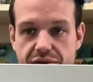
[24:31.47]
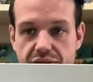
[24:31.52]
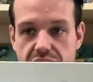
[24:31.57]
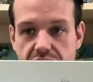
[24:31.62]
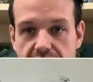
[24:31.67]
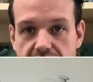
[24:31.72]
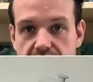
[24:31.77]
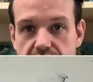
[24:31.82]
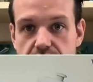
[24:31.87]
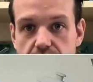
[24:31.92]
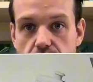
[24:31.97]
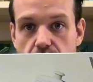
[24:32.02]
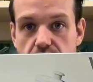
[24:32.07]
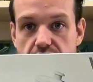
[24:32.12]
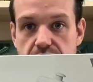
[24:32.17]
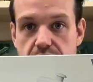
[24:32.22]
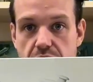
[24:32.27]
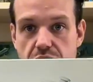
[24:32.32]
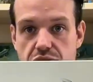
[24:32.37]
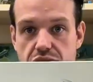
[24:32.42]
for Link's
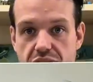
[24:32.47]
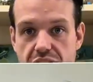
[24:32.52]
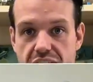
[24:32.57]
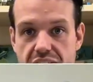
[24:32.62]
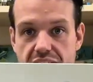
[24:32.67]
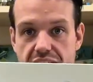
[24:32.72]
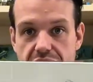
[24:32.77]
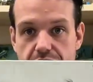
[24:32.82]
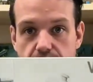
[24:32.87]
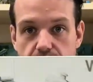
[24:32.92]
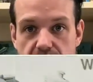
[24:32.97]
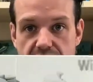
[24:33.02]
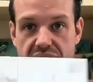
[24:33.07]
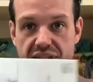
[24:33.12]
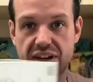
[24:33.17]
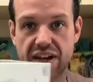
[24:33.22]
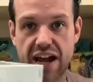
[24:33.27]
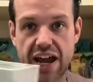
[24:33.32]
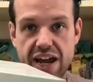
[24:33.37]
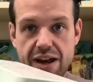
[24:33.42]
crossbow training with
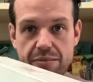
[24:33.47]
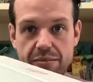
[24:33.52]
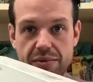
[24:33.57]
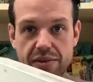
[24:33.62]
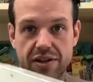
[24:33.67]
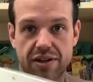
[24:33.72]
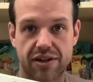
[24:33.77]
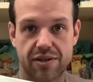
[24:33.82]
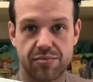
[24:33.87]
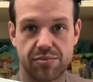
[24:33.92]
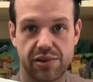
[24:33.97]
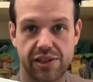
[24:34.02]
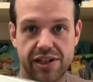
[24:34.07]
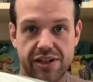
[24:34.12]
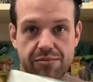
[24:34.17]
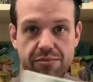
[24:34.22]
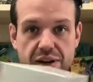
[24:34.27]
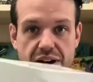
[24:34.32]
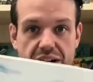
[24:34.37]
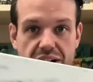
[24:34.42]
the game, complete
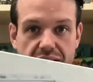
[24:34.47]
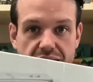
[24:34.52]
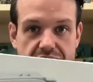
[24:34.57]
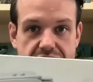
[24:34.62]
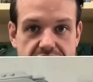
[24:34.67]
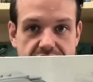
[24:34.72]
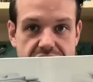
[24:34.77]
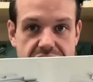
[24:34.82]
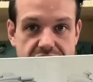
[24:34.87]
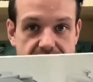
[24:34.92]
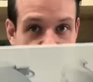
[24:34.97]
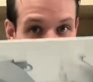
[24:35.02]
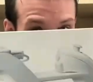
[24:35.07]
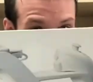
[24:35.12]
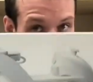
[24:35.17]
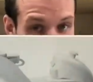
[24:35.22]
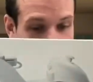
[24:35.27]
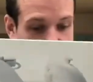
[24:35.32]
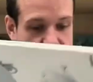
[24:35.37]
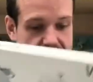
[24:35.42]
in box.
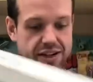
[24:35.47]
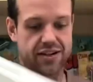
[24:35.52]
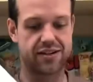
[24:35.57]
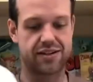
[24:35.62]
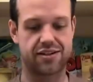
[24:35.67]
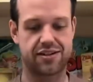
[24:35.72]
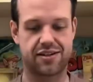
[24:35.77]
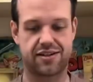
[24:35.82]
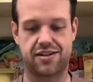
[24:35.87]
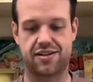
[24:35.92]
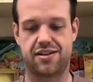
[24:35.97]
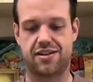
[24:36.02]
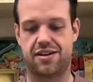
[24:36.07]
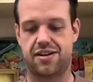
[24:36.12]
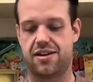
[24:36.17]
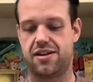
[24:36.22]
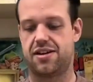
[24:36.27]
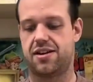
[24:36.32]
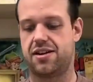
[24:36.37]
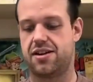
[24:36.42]
Very nice.
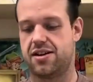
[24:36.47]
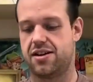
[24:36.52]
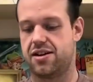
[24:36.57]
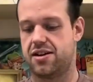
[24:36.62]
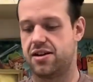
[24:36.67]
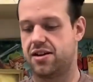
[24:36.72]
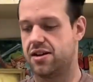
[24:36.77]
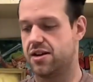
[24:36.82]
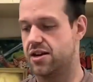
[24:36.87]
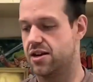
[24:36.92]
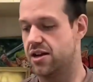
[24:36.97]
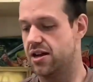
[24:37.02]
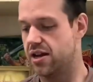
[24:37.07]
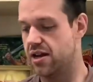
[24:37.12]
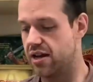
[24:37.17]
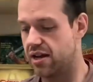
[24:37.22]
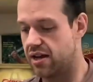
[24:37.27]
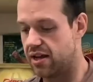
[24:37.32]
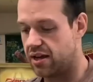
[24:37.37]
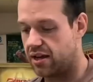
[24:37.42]

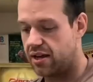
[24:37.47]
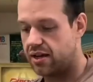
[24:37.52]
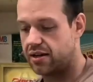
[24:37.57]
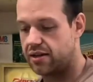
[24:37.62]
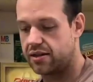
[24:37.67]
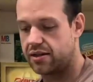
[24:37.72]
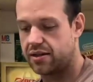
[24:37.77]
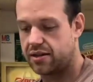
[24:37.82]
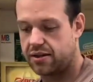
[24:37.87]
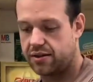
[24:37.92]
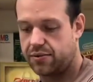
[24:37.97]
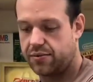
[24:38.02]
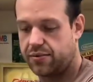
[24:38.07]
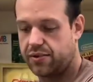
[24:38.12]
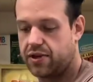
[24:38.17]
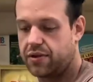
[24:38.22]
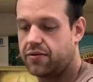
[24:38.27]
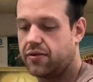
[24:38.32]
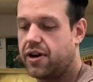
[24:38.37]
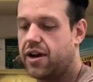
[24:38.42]
And we
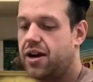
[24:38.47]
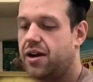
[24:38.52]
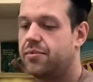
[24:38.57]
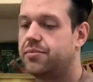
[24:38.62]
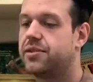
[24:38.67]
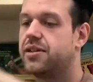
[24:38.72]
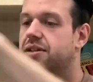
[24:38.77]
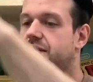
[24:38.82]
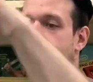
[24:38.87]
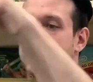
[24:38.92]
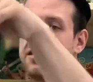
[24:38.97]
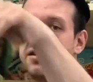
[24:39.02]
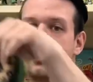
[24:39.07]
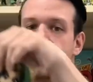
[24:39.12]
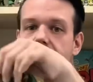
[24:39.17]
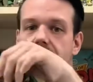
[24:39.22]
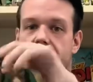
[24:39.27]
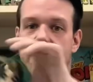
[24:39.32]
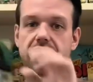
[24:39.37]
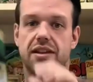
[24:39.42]
grabbed
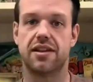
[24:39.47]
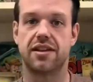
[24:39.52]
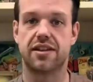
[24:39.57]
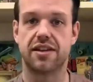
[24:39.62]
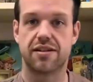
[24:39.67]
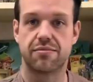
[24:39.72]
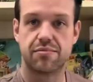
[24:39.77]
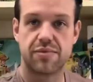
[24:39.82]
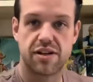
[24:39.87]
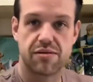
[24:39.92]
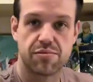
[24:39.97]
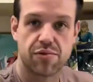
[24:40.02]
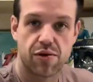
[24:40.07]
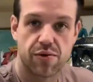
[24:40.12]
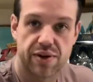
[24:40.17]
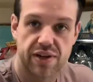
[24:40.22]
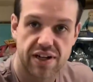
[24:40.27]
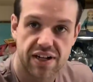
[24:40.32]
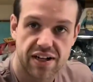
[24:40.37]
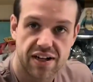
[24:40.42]
the amiibo
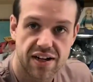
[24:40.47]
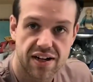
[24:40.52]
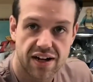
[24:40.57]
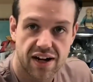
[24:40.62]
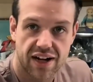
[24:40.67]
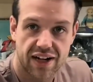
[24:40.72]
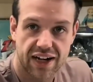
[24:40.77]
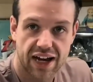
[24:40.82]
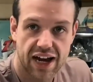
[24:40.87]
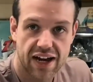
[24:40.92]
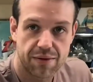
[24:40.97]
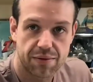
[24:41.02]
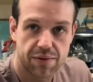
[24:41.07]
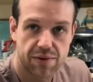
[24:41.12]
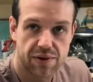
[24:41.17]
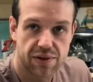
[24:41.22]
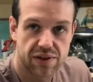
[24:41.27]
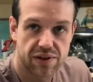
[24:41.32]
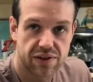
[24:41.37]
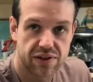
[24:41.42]
we needed. Again, we
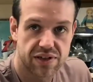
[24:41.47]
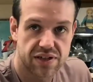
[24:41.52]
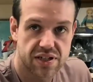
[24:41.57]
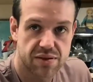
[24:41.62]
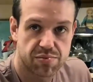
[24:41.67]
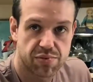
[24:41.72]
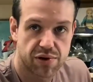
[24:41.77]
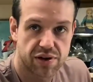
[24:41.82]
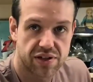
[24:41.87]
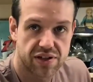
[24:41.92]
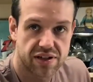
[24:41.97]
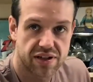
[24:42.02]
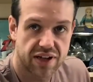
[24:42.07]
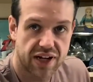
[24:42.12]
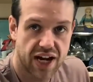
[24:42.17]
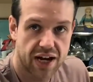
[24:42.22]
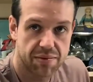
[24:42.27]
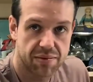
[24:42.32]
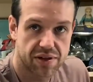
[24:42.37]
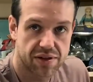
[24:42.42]
were a little disappointed. It
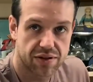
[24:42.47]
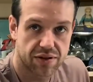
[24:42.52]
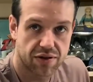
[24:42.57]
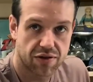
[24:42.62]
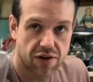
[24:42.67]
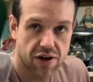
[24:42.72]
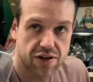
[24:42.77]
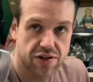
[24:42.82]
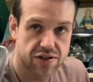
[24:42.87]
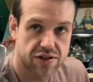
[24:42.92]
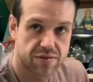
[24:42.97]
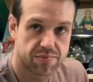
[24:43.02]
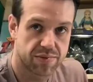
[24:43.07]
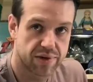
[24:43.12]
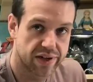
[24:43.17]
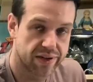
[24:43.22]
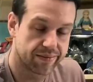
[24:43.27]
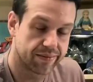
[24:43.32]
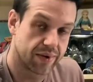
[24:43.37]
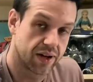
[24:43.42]
came a little crushed,
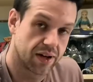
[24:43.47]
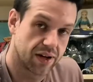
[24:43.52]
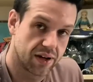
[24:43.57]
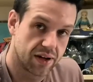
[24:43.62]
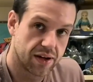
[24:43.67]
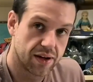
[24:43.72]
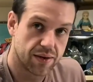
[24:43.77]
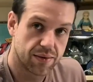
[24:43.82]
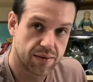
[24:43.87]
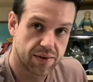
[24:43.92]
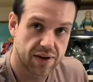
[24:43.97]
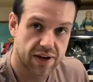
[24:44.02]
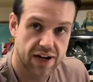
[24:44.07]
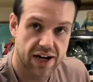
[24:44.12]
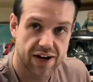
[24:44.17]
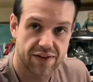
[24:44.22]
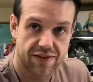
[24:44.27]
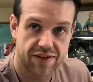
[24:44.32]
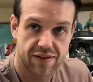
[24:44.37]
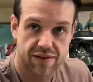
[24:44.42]
but we're going to
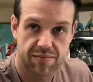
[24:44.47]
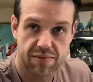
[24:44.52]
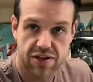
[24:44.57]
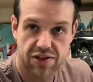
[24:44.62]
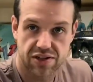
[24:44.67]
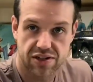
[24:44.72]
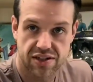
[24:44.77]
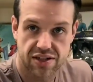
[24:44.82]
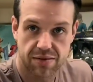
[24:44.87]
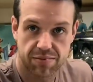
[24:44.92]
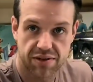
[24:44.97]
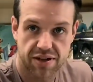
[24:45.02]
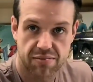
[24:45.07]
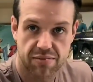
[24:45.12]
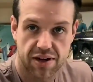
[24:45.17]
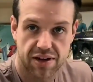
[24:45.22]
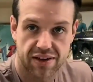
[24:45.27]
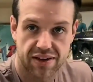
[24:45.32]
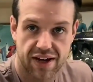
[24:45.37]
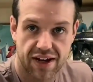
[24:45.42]
have to mention something
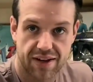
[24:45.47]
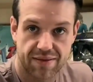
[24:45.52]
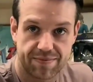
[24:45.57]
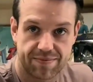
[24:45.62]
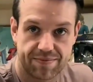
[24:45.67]
about that.